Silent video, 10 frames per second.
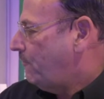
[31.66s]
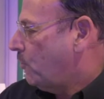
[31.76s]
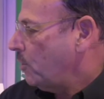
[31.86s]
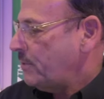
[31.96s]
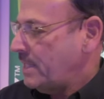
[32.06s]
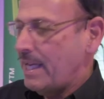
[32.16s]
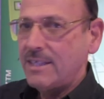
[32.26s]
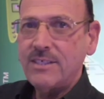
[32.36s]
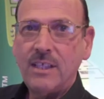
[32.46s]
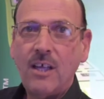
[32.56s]
4-pin
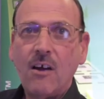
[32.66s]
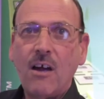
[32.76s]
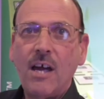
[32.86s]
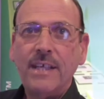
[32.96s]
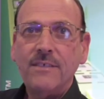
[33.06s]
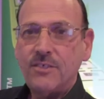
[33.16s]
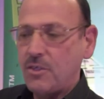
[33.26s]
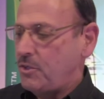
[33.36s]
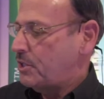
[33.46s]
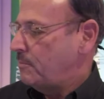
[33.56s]
XLR on it,
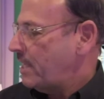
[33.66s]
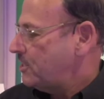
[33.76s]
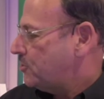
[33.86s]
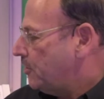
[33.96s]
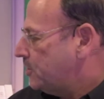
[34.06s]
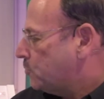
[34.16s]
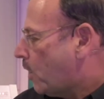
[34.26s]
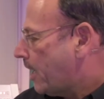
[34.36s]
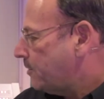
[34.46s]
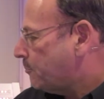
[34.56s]
so you can make sure it's
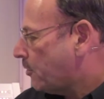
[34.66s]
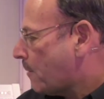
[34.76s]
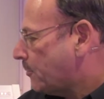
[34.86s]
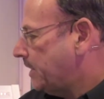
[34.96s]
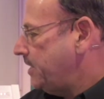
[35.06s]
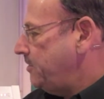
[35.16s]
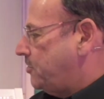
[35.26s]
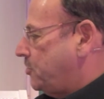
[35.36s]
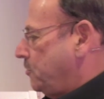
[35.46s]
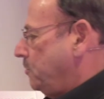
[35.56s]
wired properly
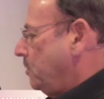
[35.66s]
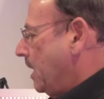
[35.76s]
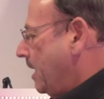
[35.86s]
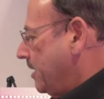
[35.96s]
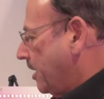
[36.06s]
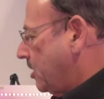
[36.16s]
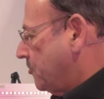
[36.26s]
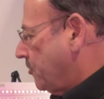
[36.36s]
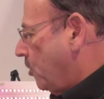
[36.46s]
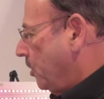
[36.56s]
to the
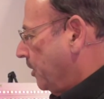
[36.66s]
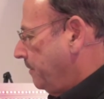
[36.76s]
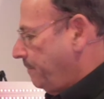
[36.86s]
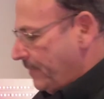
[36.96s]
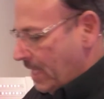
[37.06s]
controller.